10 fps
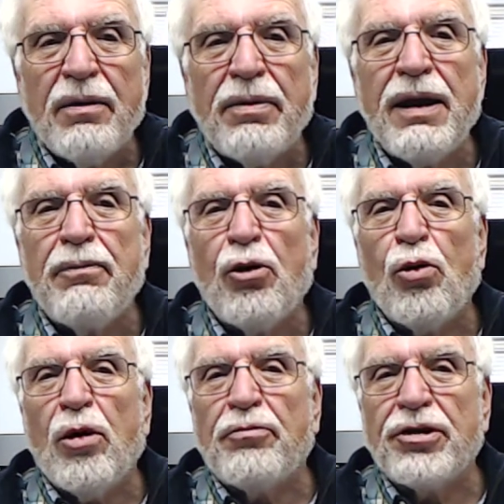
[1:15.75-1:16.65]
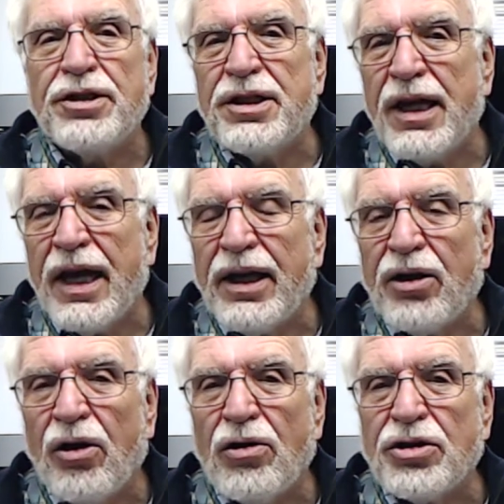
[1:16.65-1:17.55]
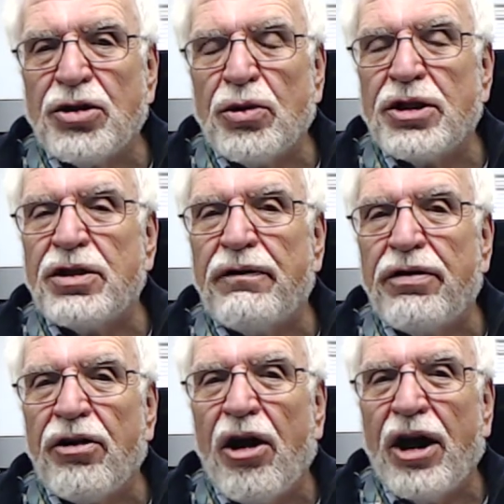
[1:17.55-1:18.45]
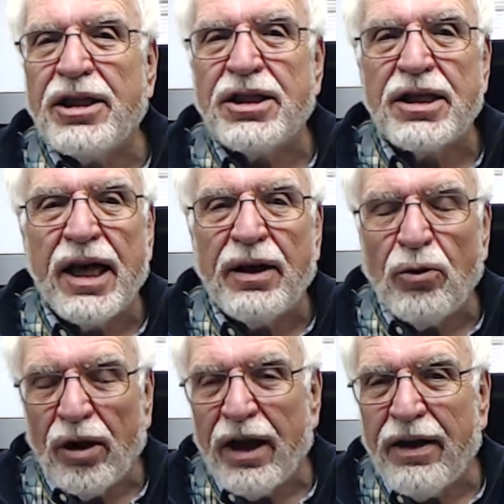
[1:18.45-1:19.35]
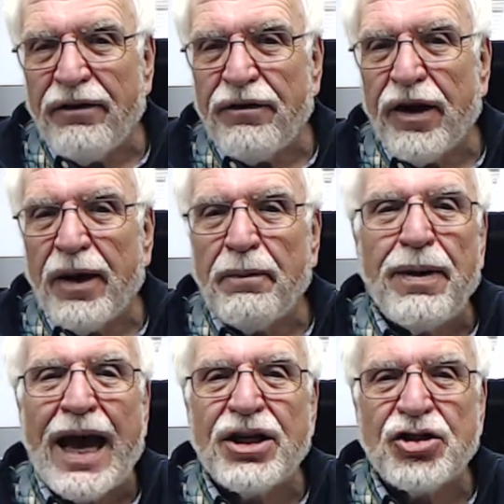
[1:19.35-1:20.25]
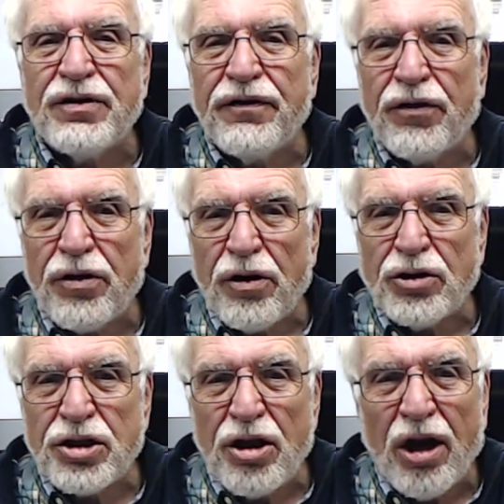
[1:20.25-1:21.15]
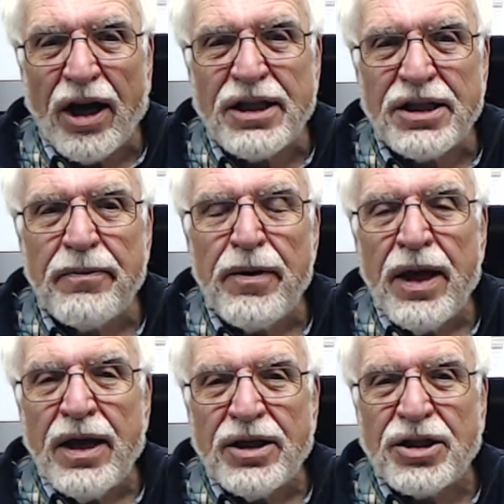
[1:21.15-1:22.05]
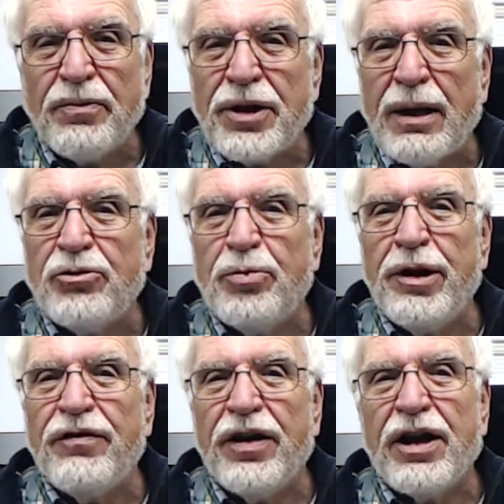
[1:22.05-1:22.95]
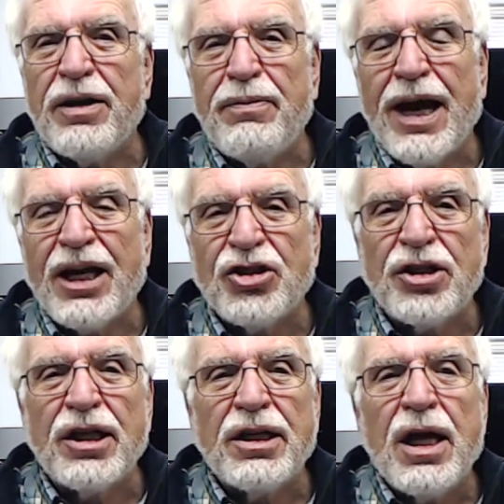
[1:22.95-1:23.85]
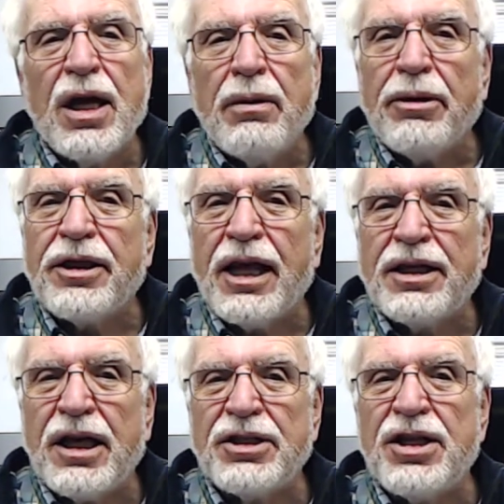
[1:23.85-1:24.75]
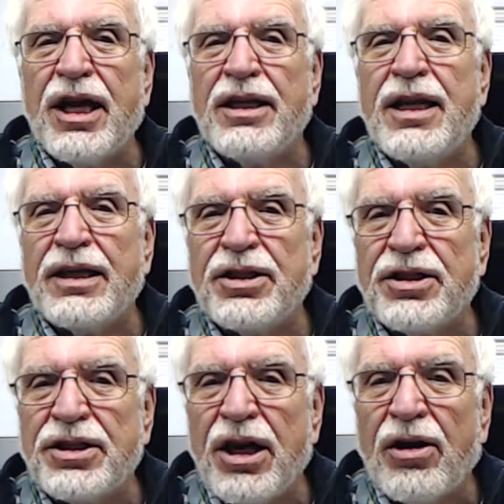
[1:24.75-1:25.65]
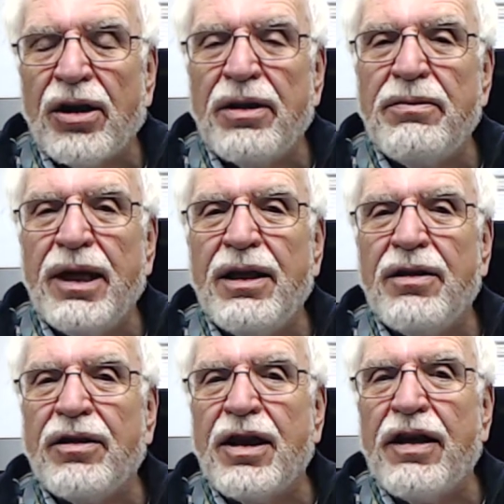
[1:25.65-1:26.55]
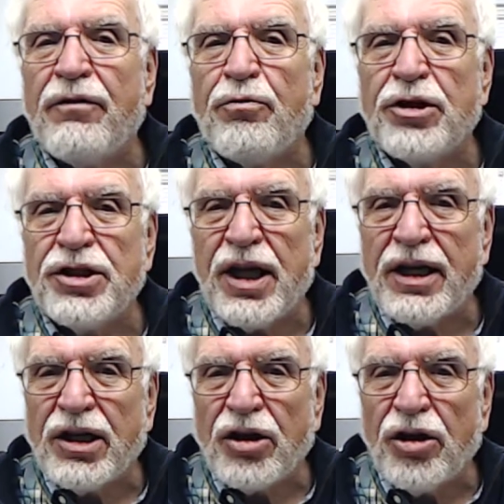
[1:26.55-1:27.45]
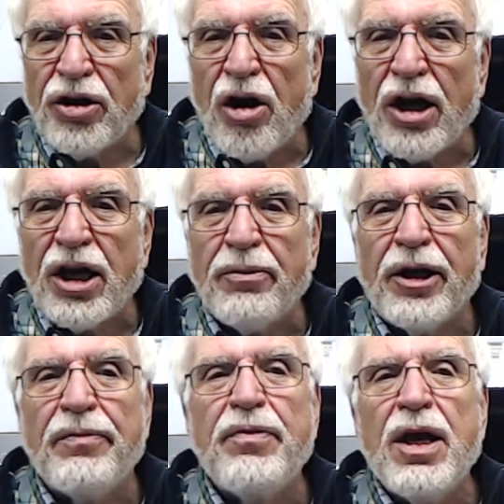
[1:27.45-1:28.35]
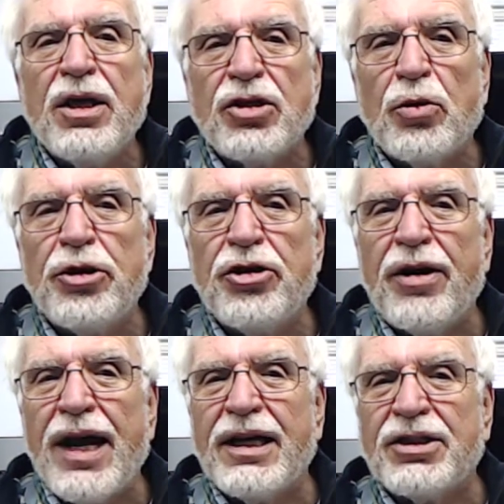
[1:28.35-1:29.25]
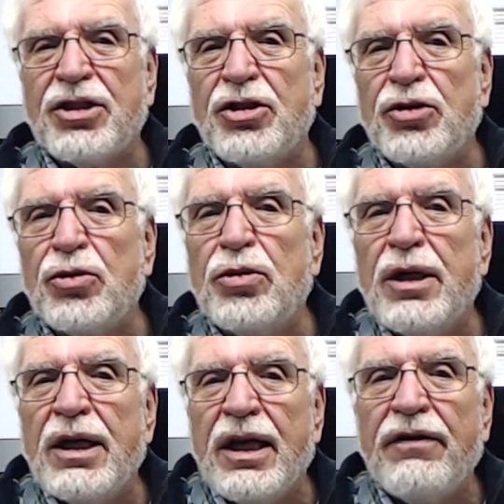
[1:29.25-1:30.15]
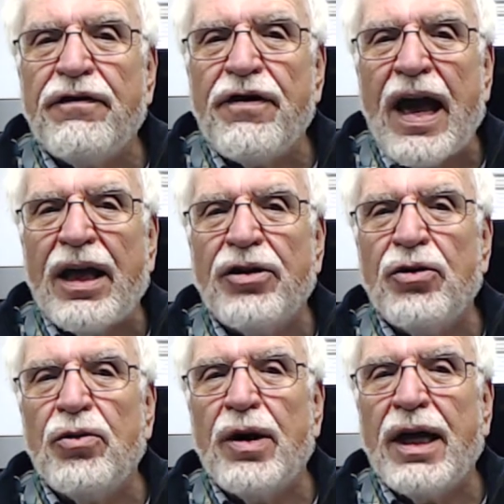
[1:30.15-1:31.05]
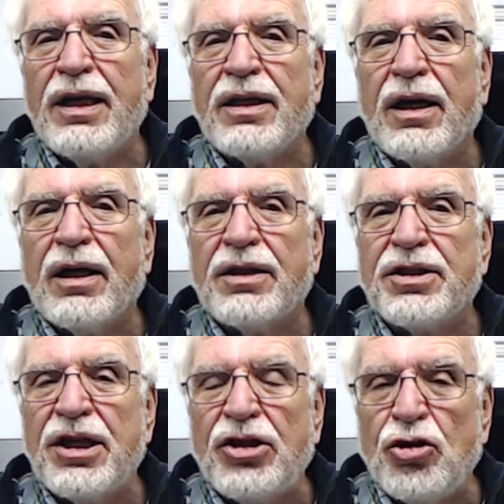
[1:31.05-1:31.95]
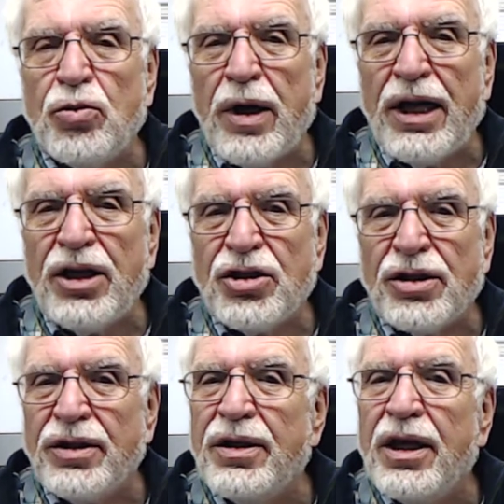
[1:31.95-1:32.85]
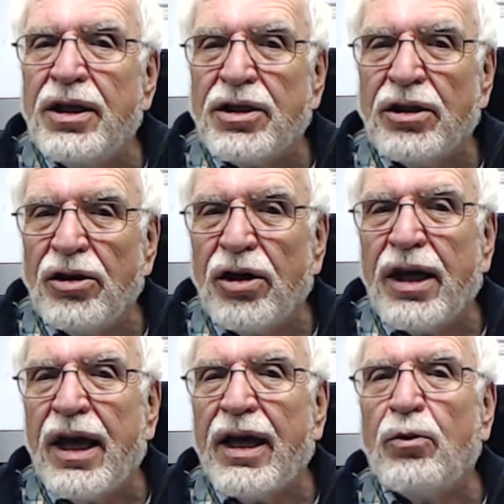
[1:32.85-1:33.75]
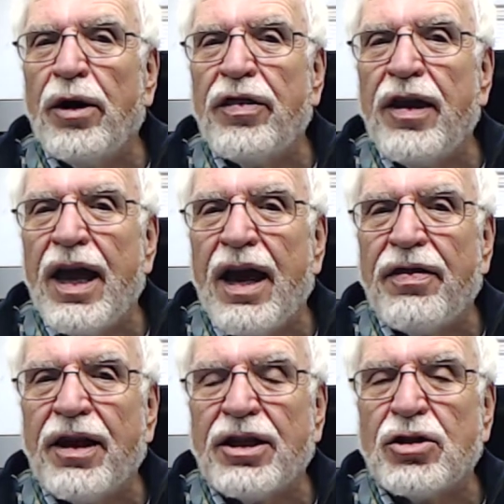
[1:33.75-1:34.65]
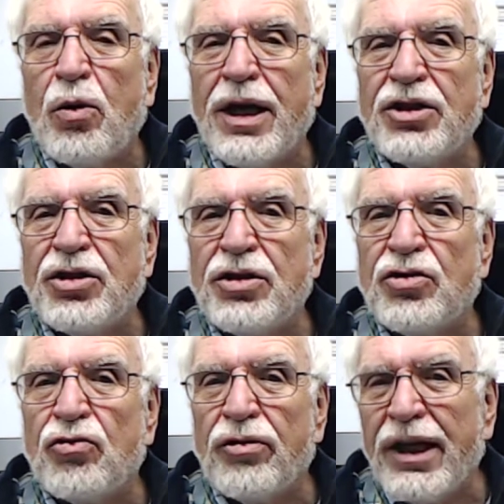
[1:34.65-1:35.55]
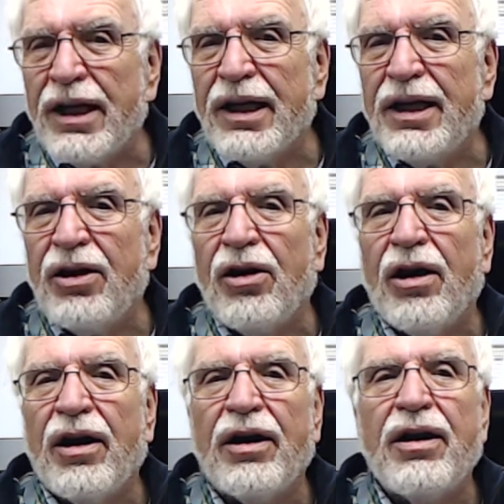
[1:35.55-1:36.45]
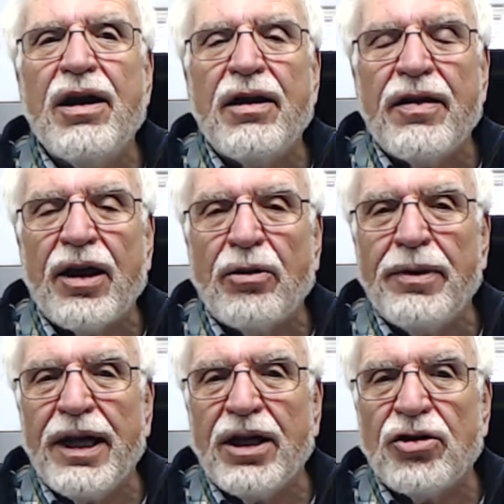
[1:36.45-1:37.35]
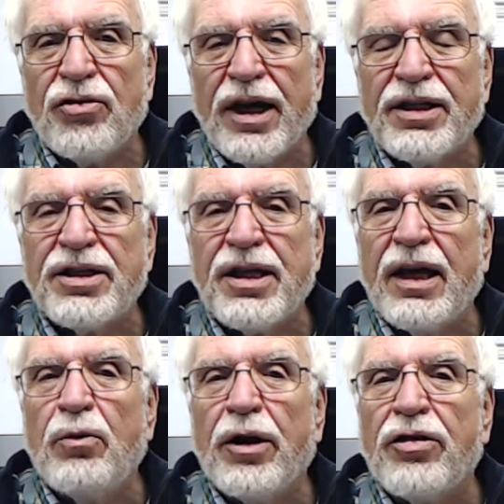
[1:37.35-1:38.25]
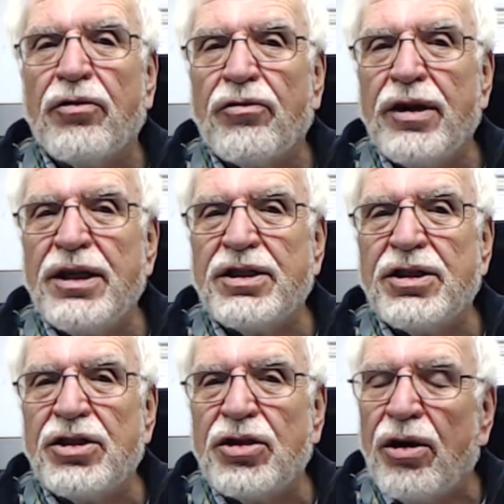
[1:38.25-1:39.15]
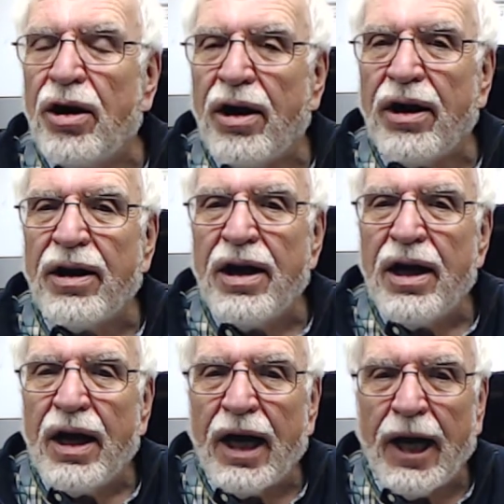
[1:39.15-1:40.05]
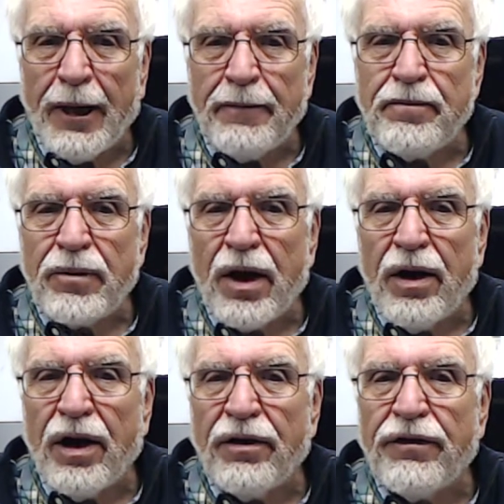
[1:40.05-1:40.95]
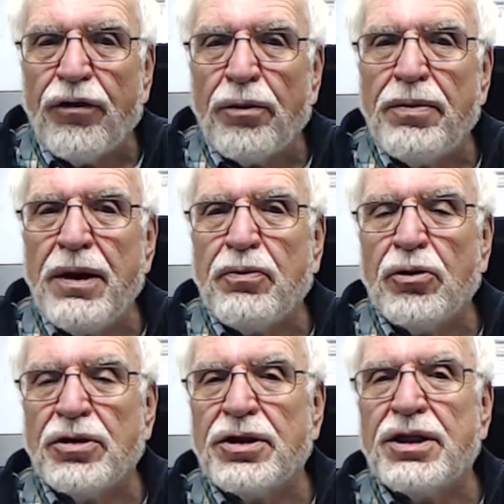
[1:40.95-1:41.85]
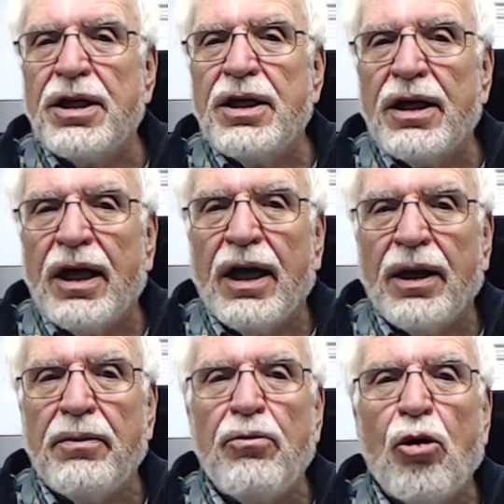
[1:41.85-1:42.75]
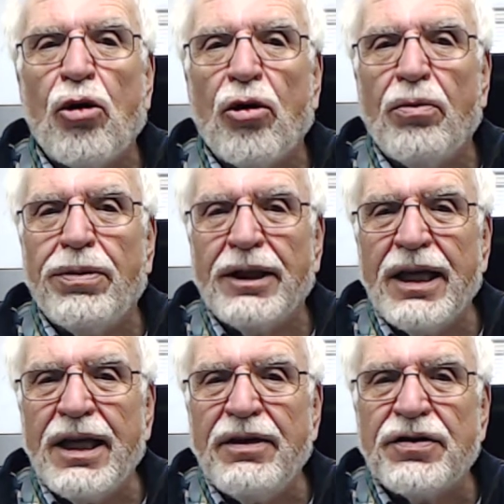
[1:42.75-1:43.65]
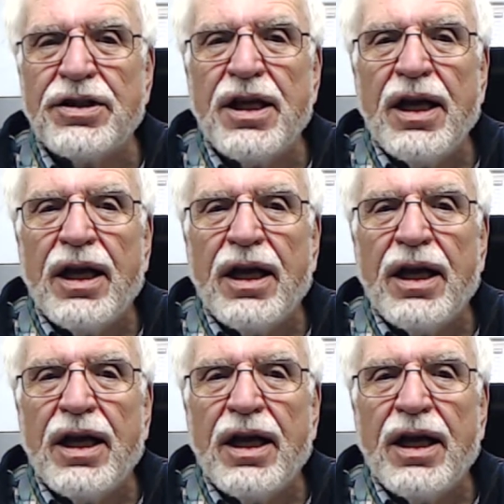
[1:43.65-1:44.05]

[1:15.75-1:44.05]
People will present all sorts of thoughts and will have passion for those thoughts, sometimes be very passionate, but that does not necessarily mean that they have presented a good argument. So when you're asked to evaluate a situation, to look at what the ethics questions really are that are being addressed and what the reasons are for people's moral beliefs,